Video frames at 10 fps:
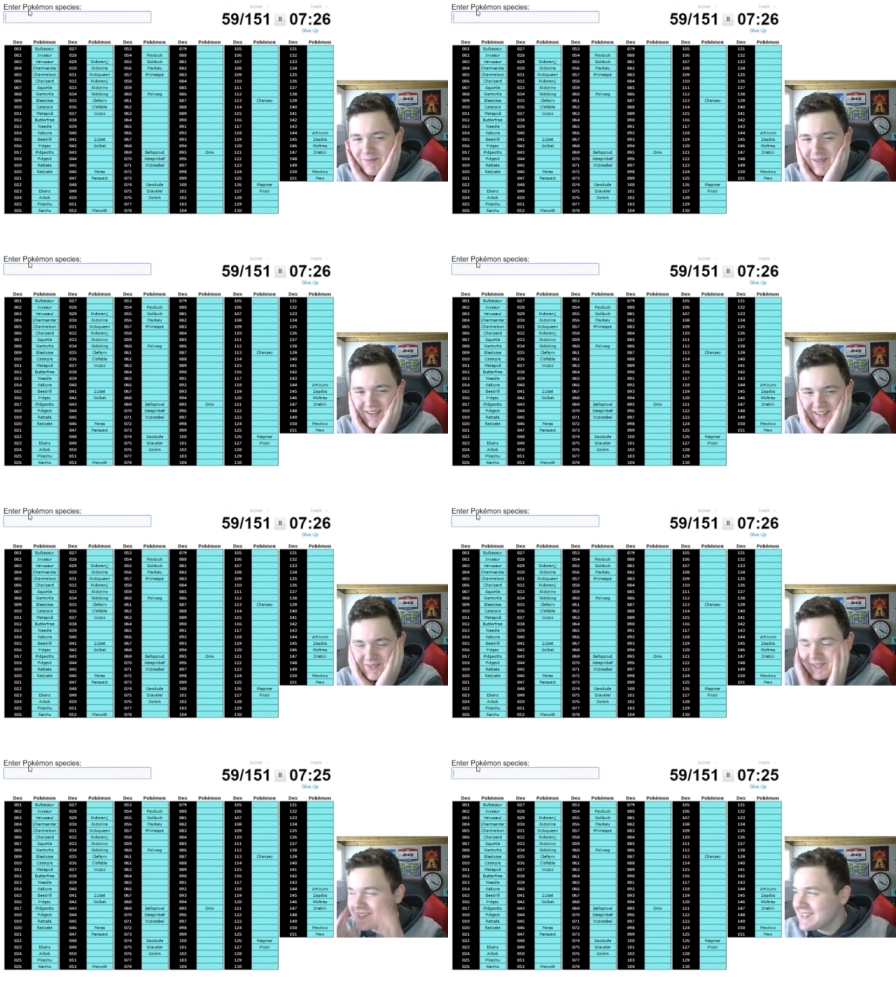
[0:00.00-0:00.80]
me. That's
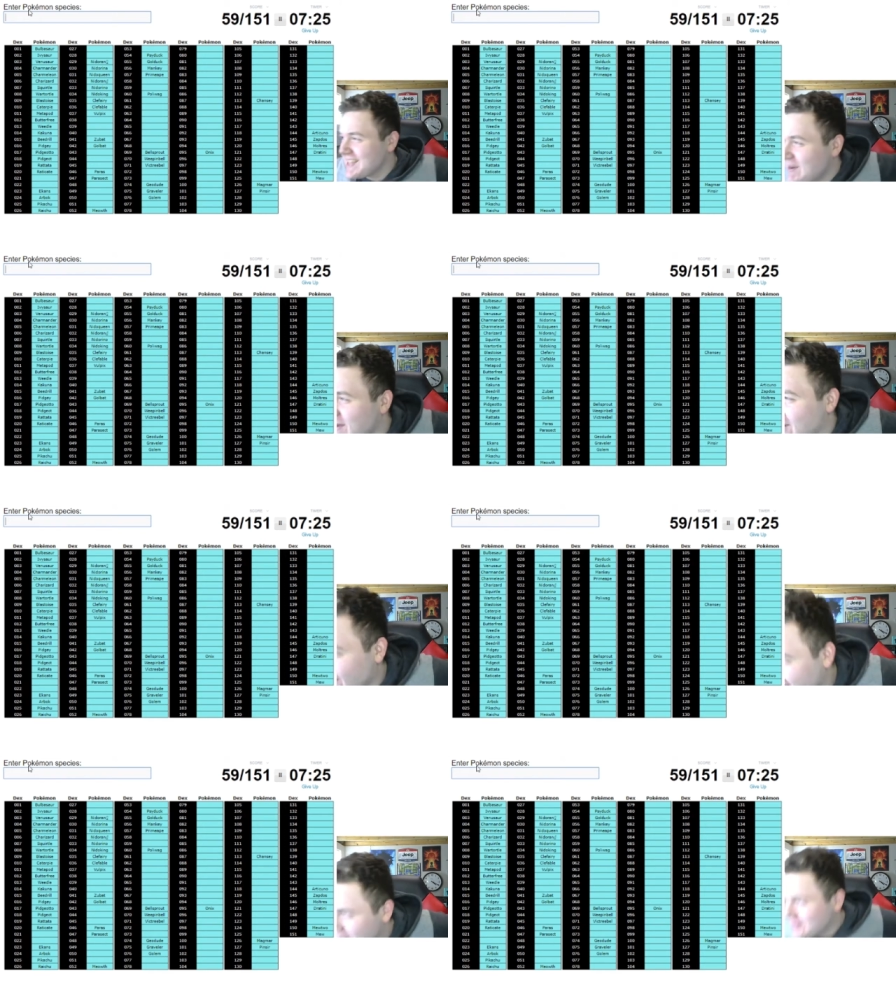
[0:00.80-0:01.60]
what's gonna get me.
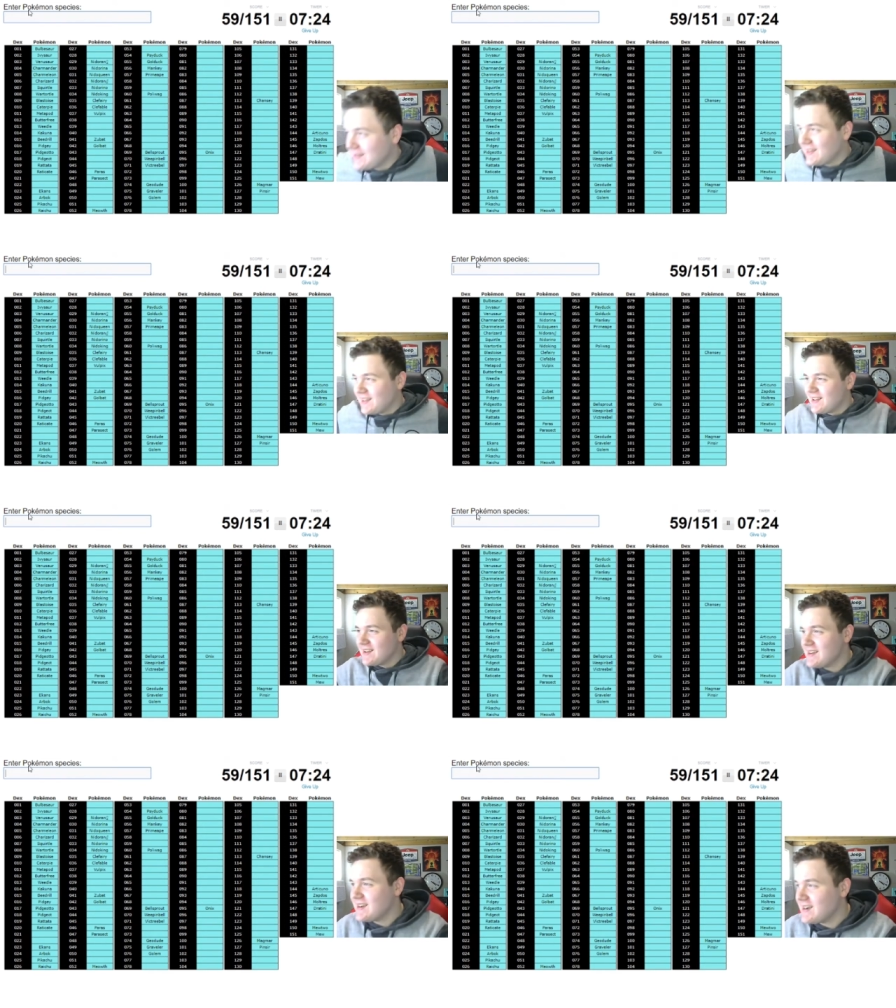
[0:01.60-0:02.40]
Crap.
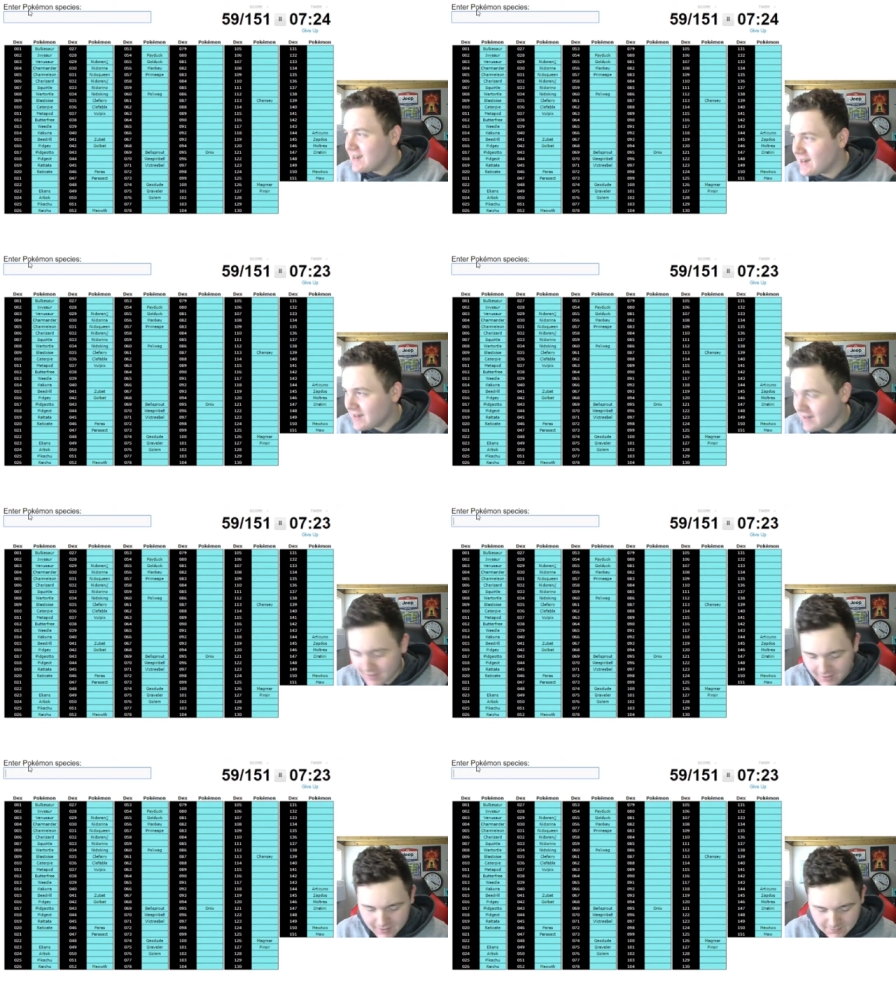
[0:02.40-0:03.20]

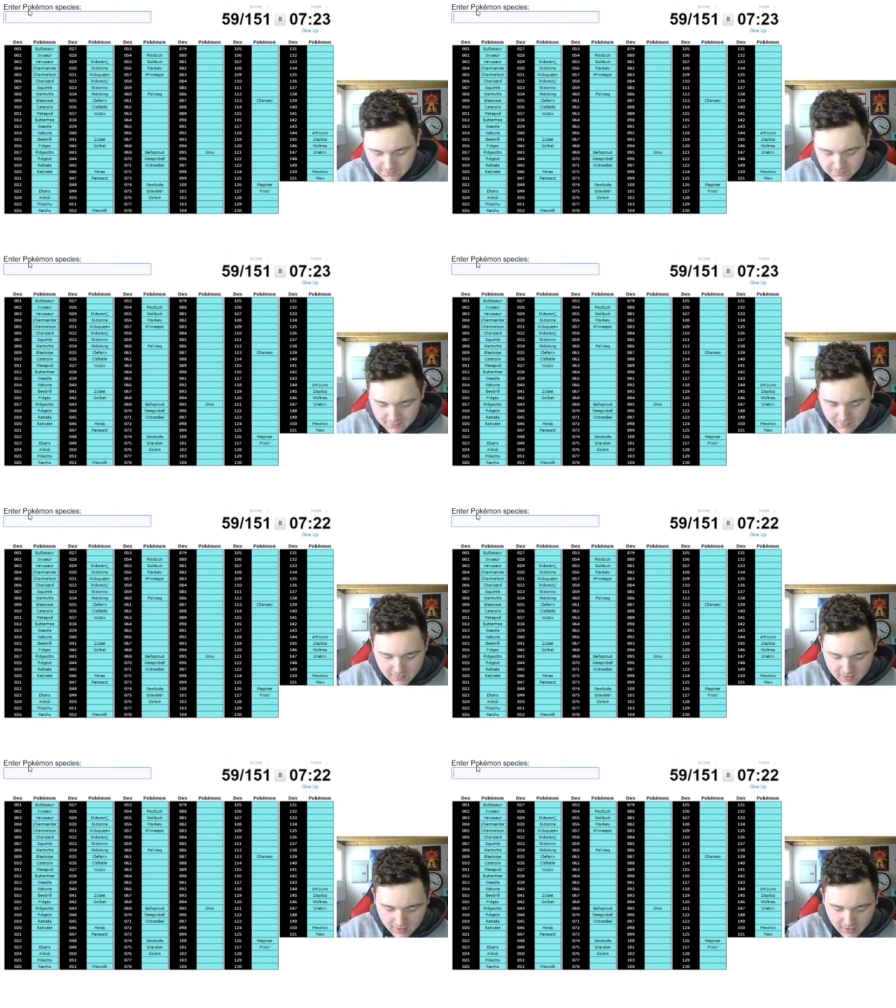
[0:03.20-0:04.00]
Somebody
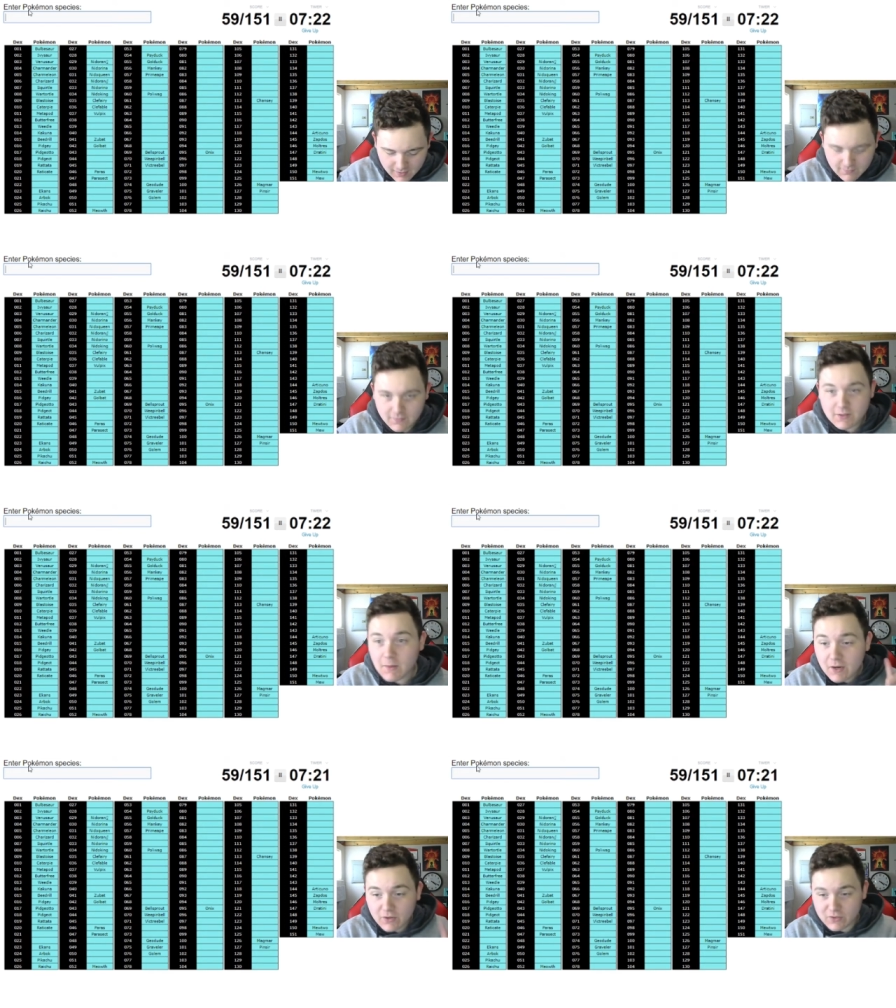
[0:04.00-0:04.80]

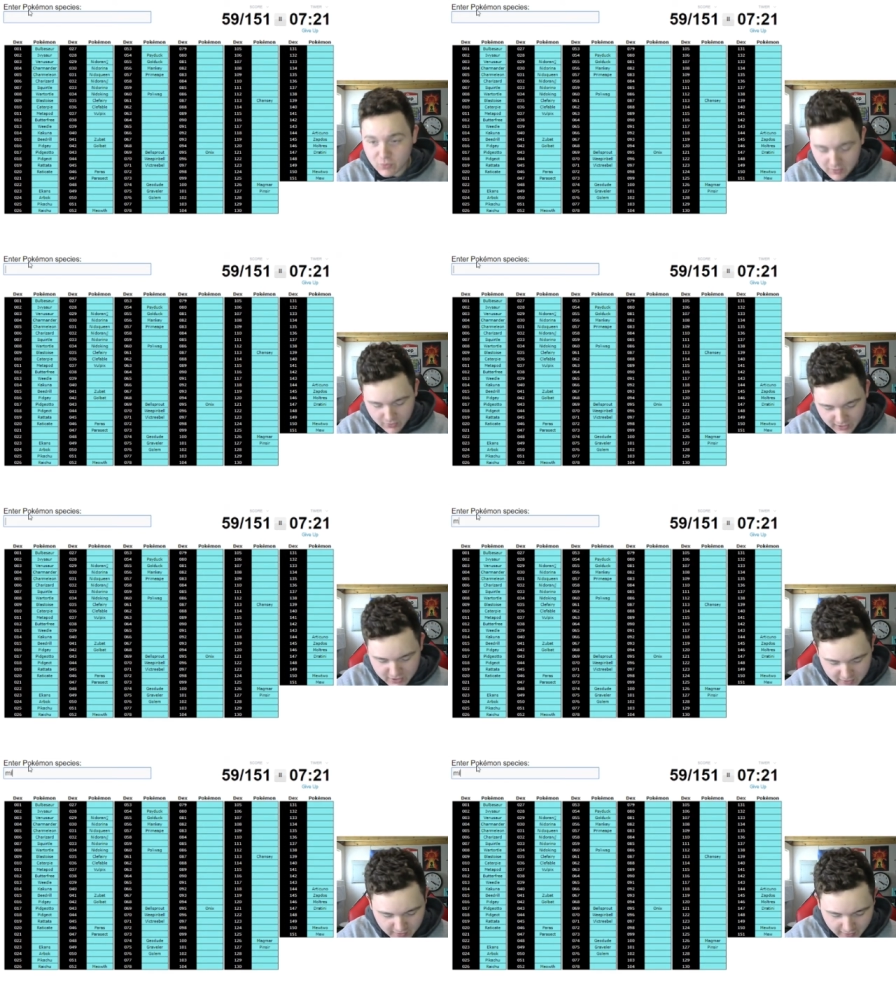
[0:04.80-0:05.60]
know that's really cool actually,
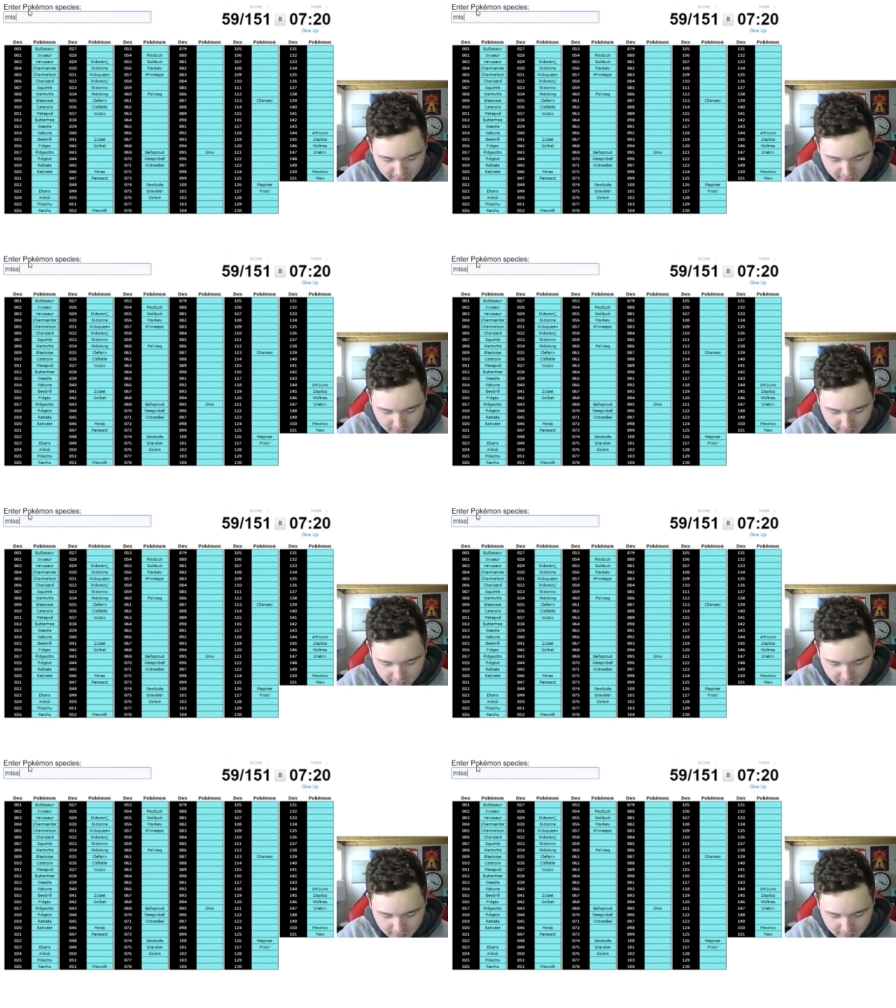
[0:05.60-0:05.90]
so like